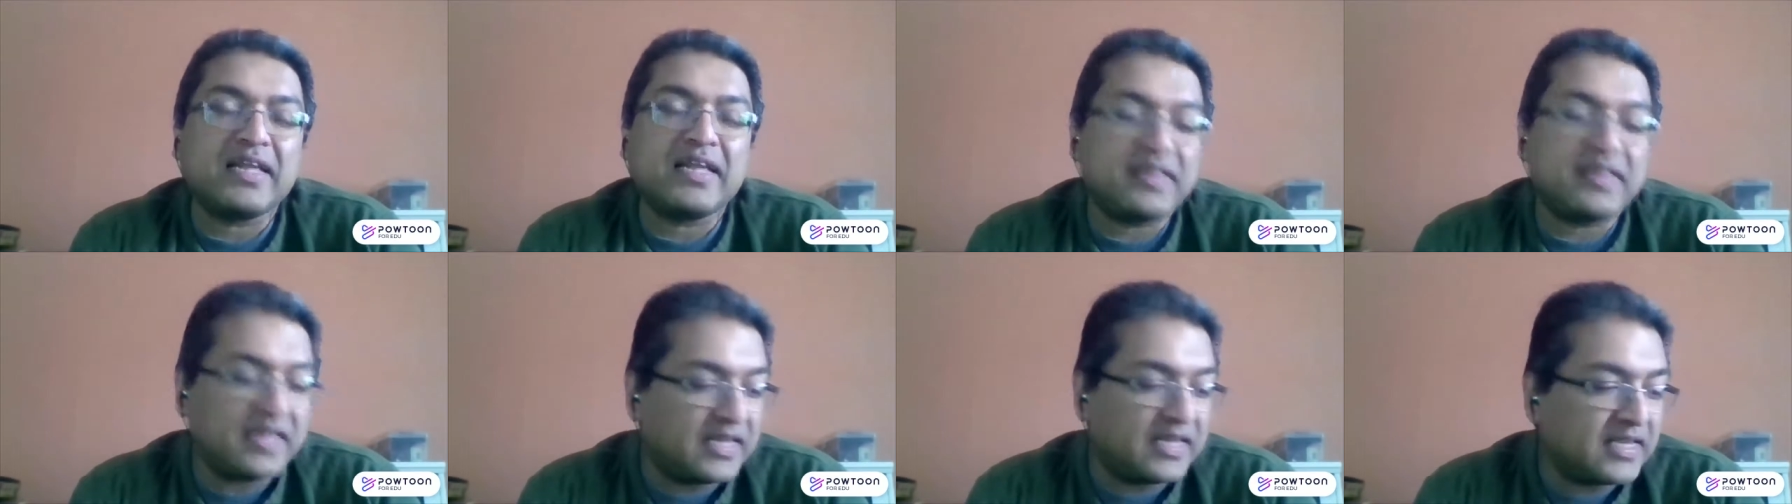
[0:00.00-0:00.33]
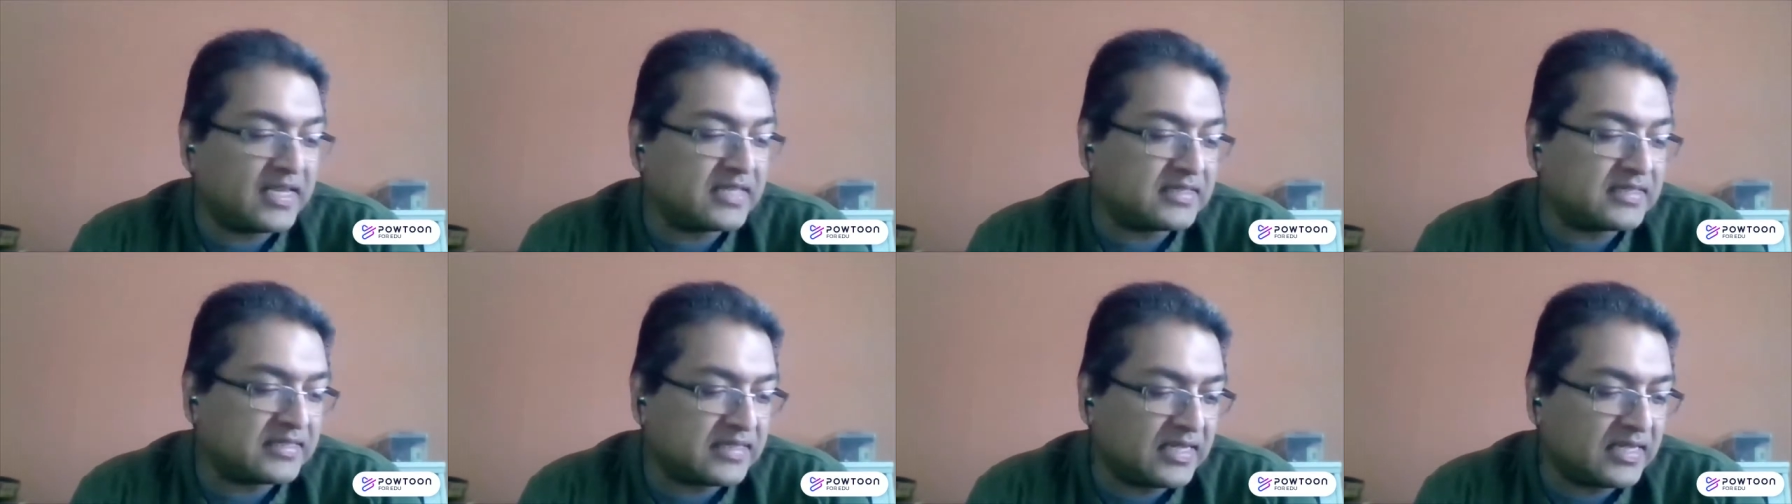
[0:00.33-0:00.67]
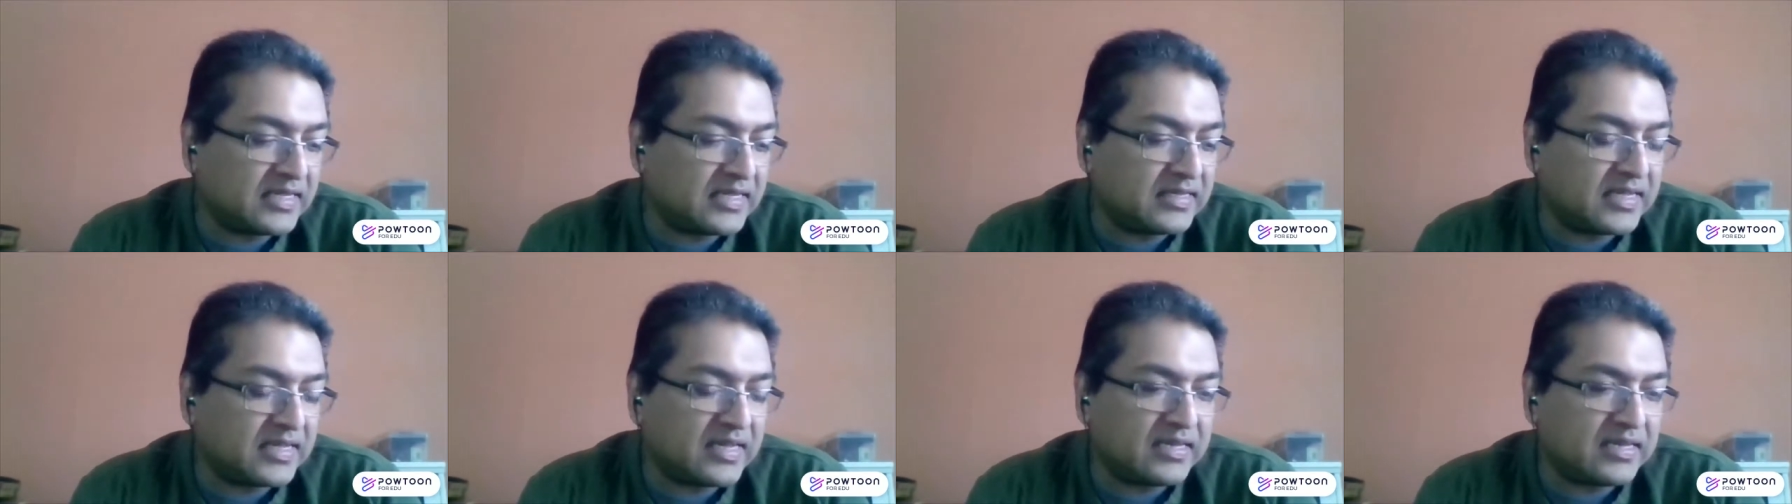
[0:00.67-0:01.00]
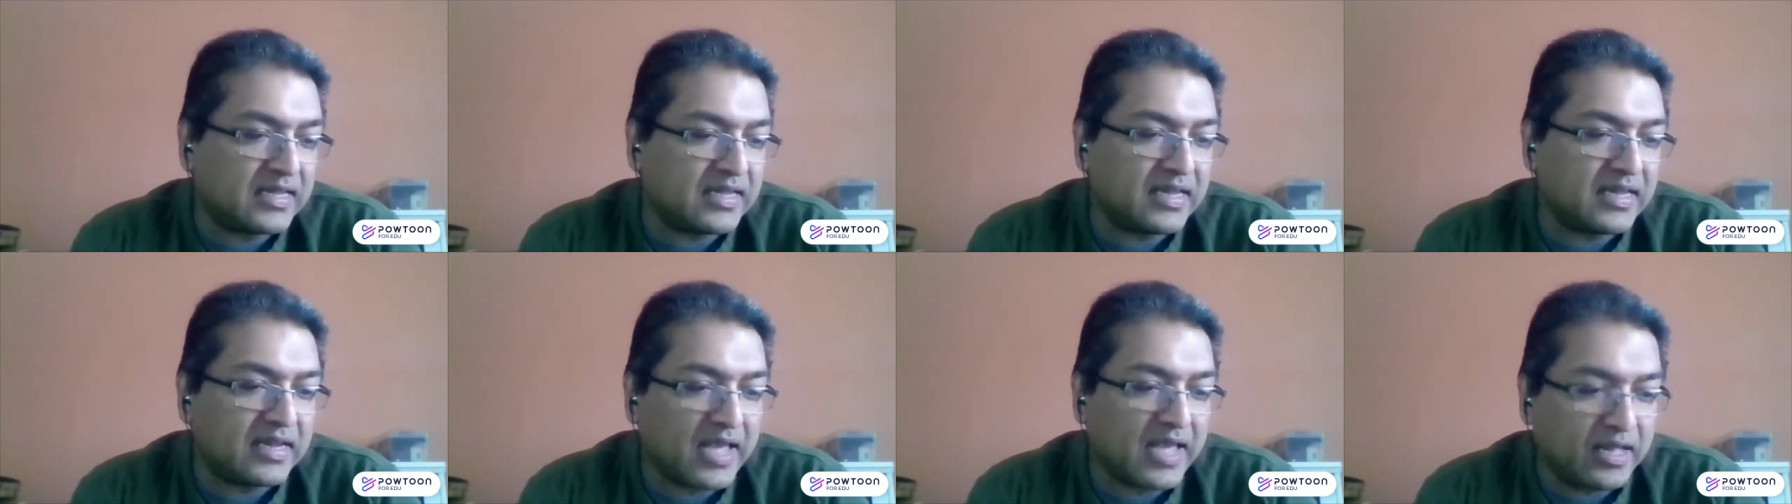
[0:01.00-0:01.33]
I think it's it, it,
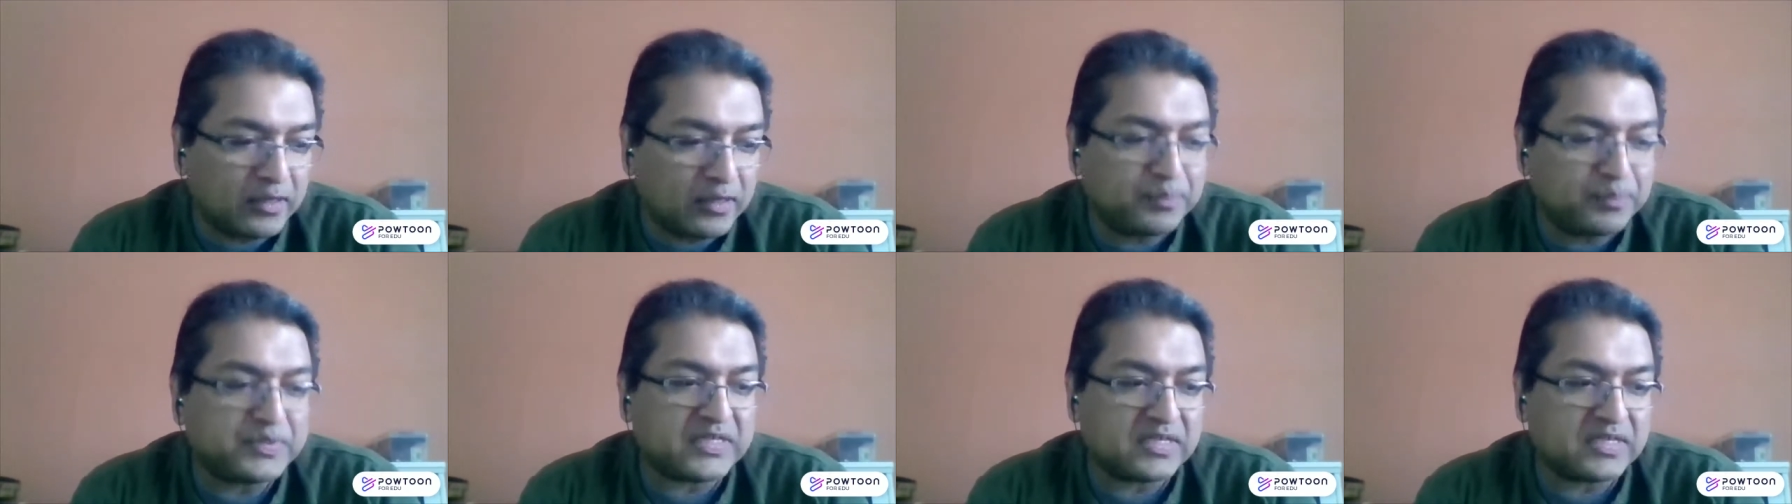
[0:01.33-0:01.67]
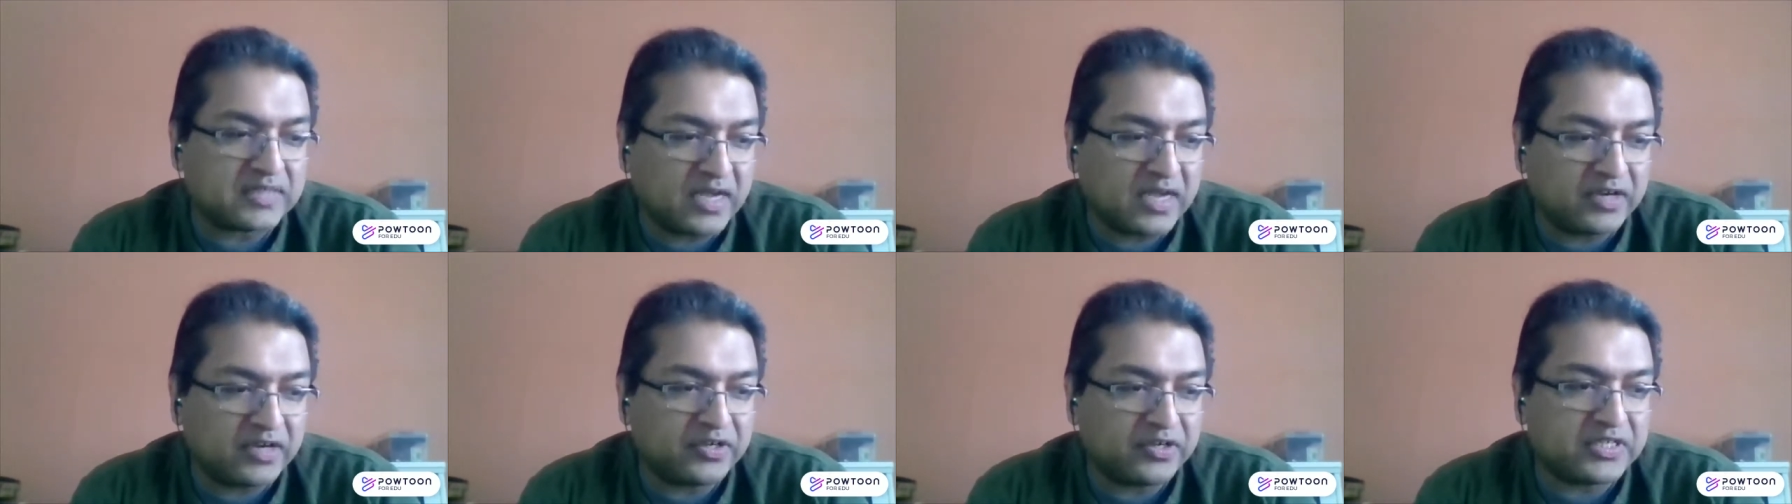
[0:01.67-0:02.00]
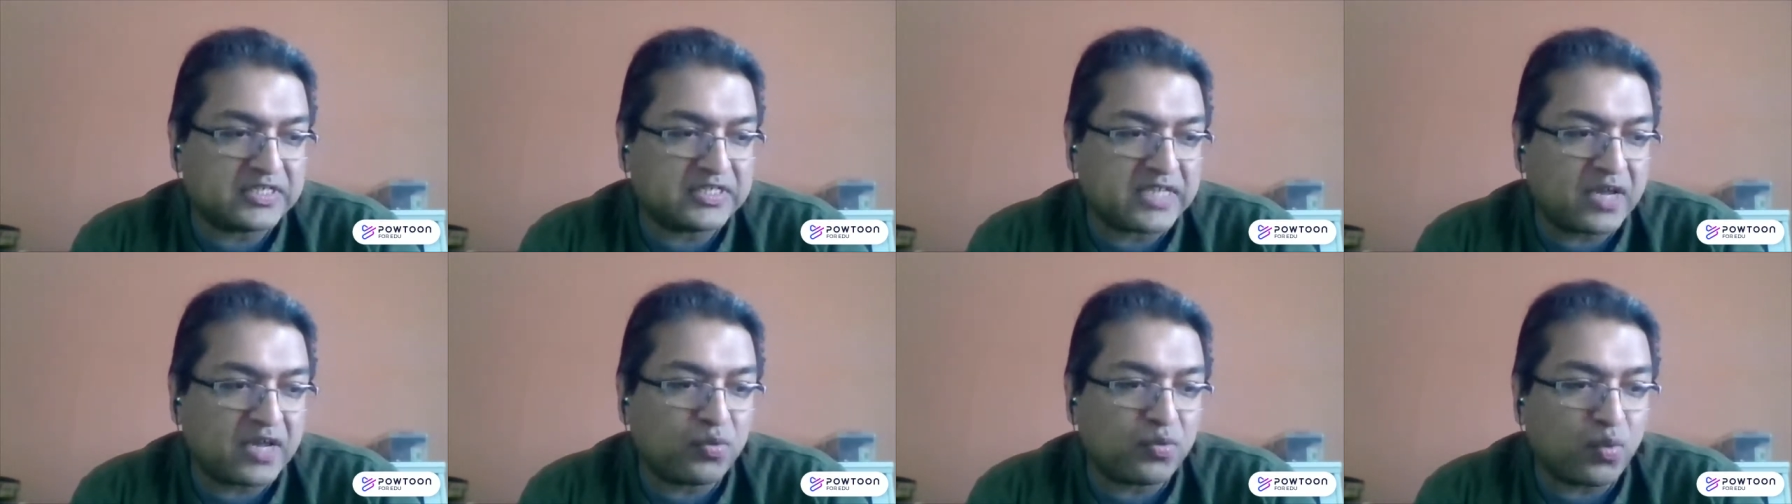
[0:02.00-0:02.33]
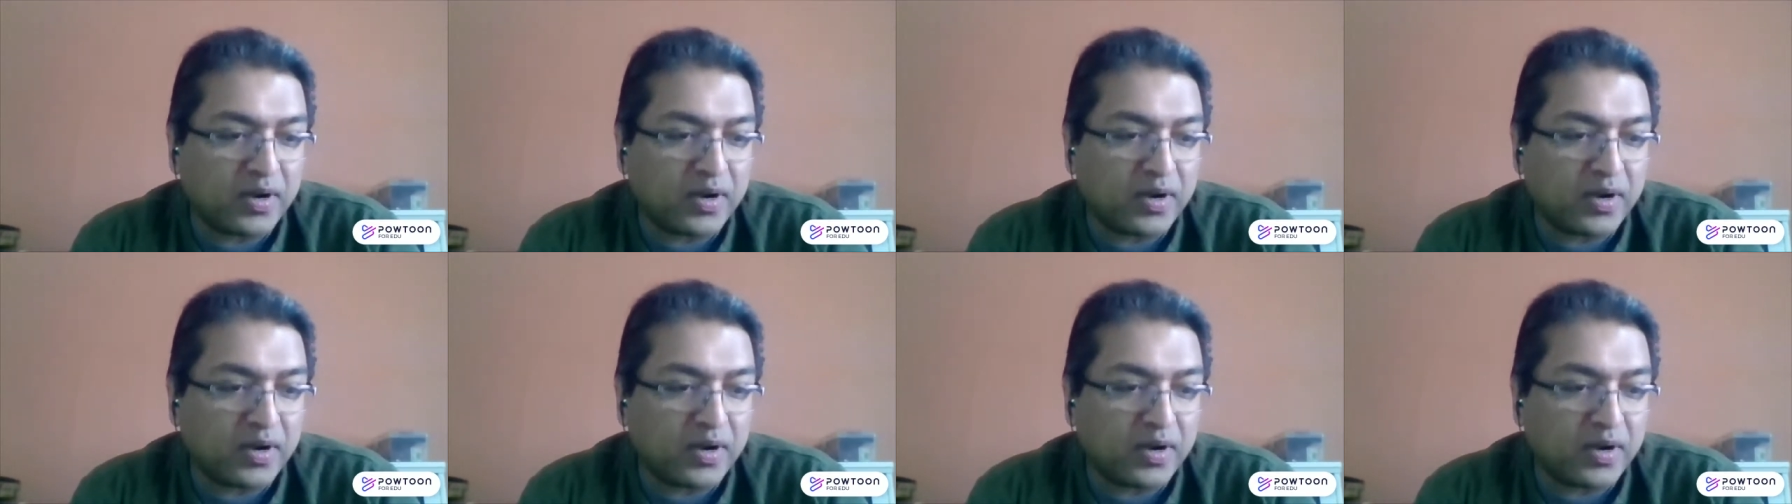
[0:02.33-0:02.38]
it helps us understand